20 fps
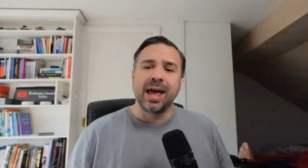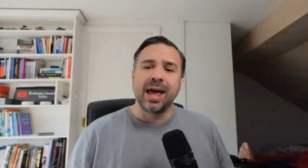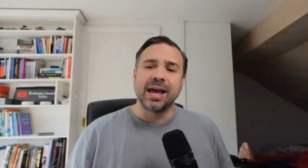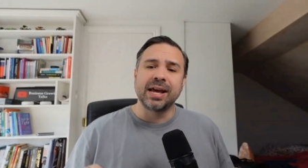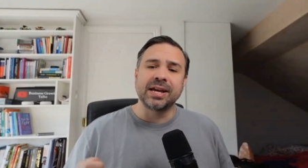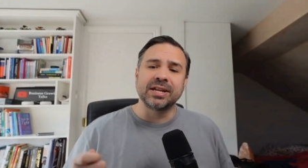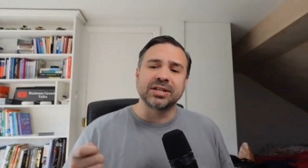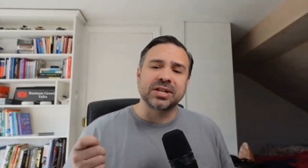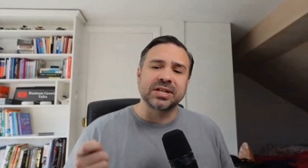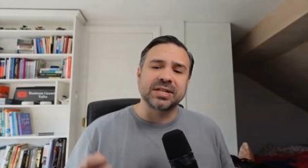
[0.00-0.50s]

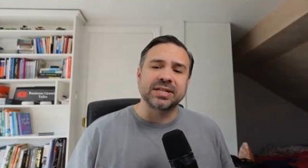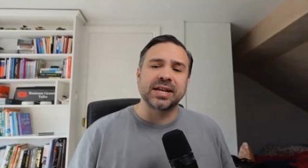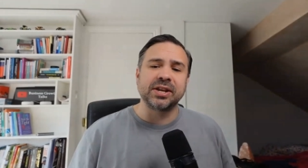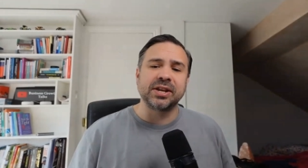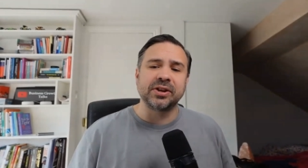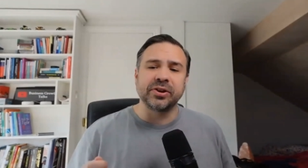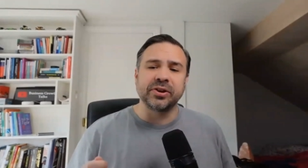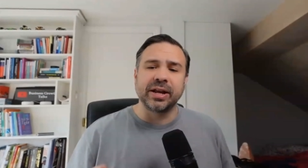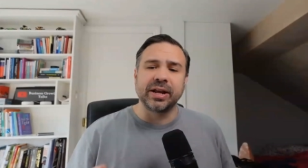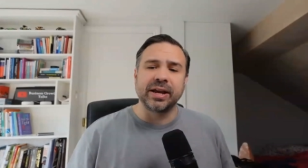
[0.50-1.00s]
is
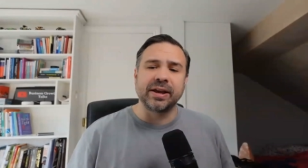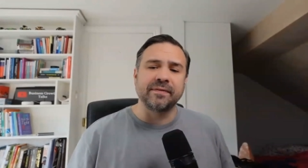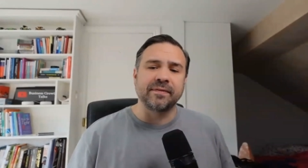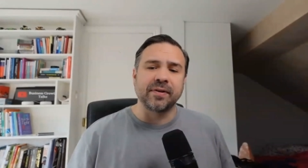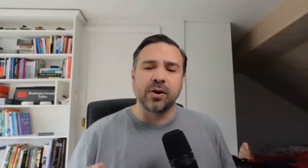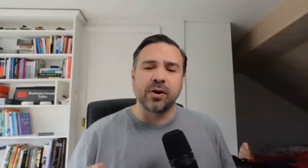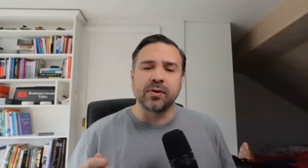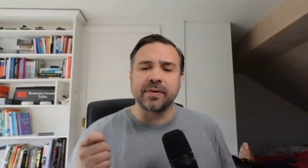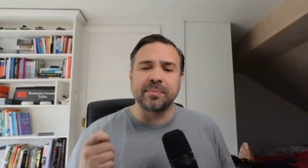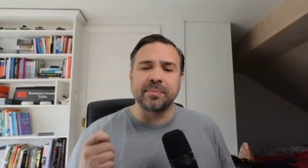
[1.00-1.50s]
continually
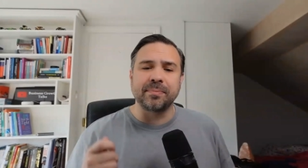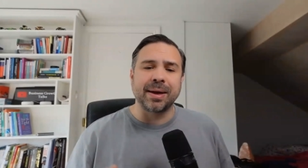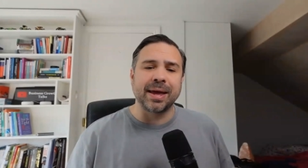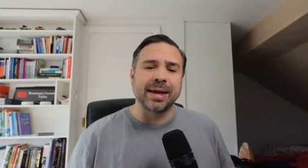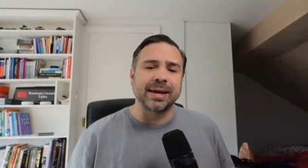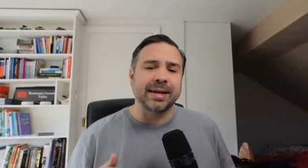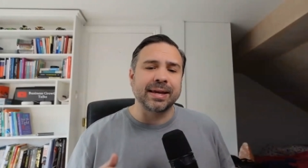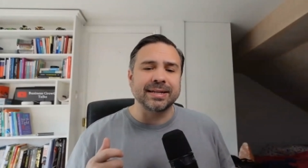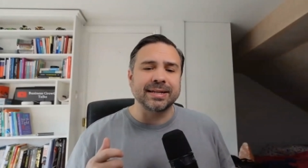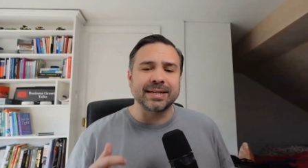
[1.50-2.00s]
evolving,
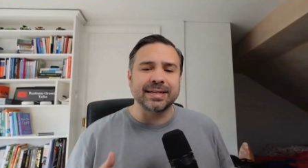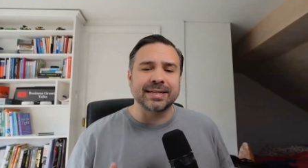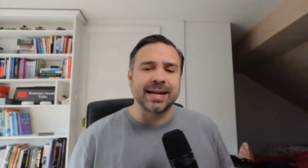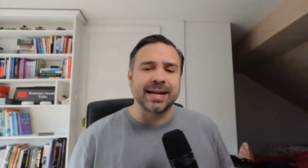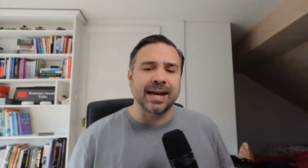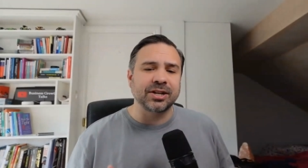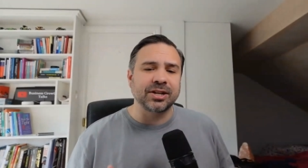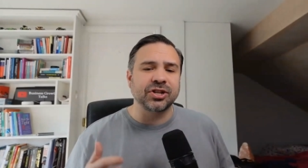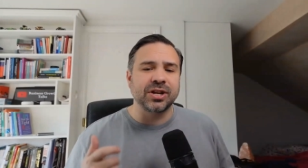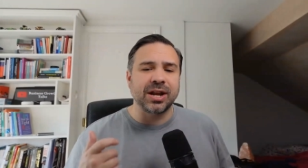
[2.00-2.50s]
making
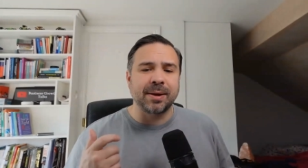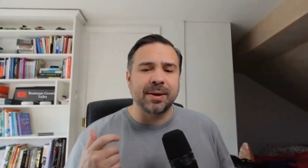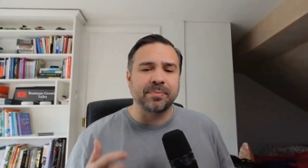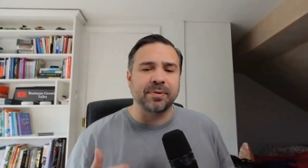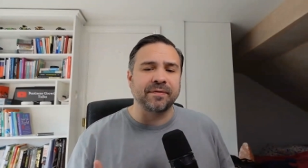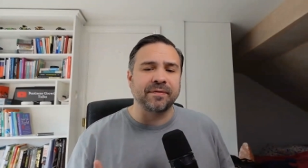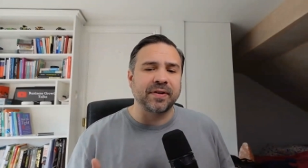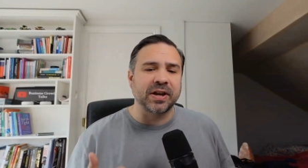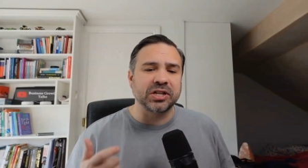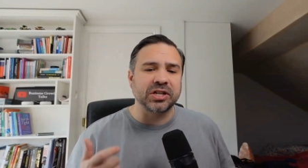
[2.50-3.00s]
detection and
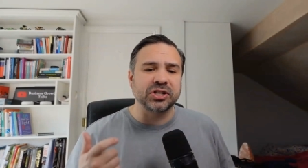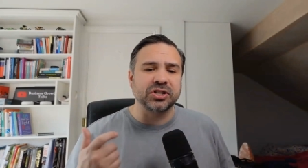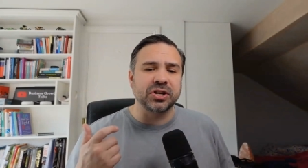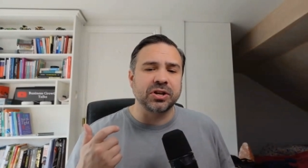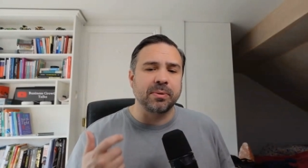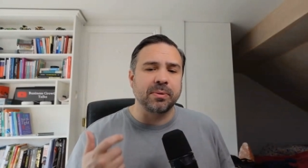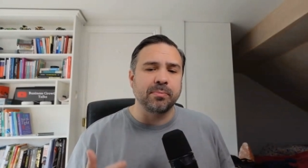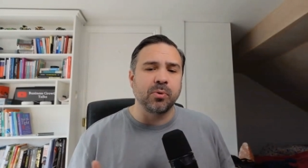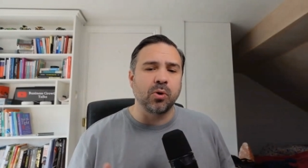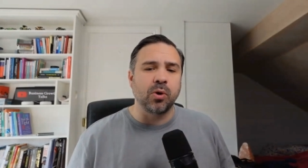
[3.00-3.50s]
prevention
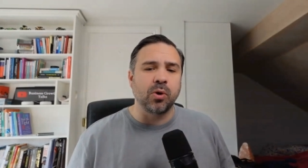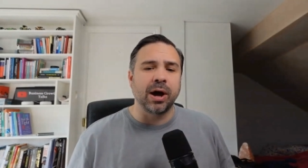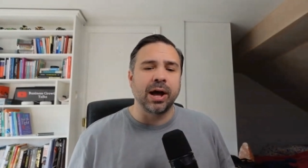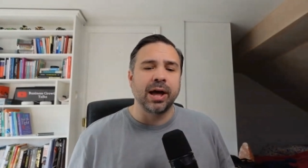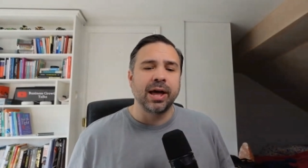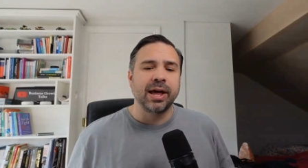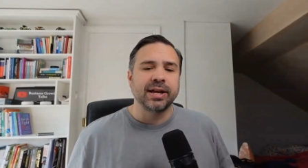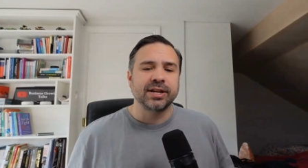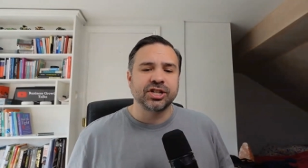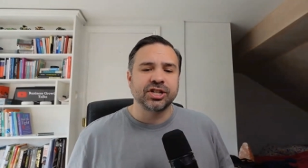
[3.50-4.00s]
more
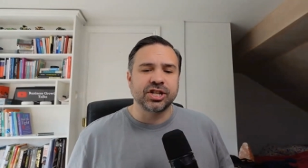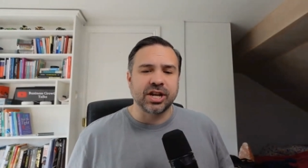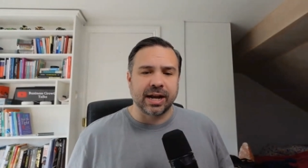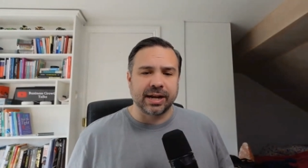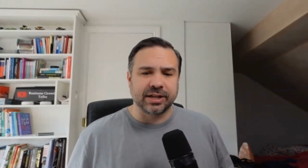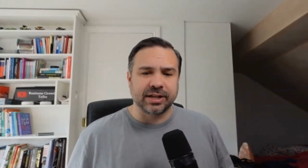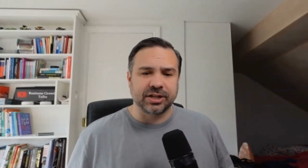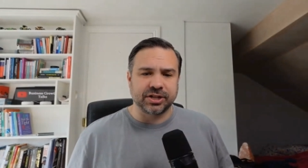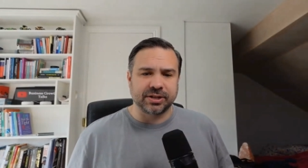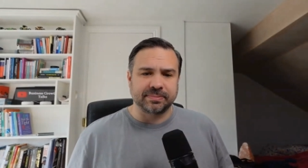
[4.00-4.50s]

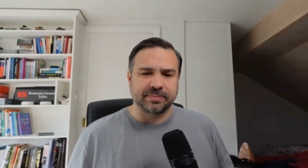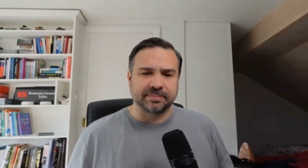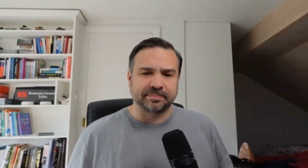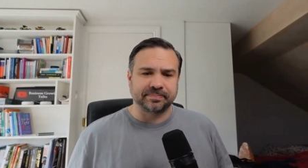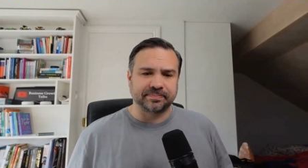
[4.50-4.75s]
challenging.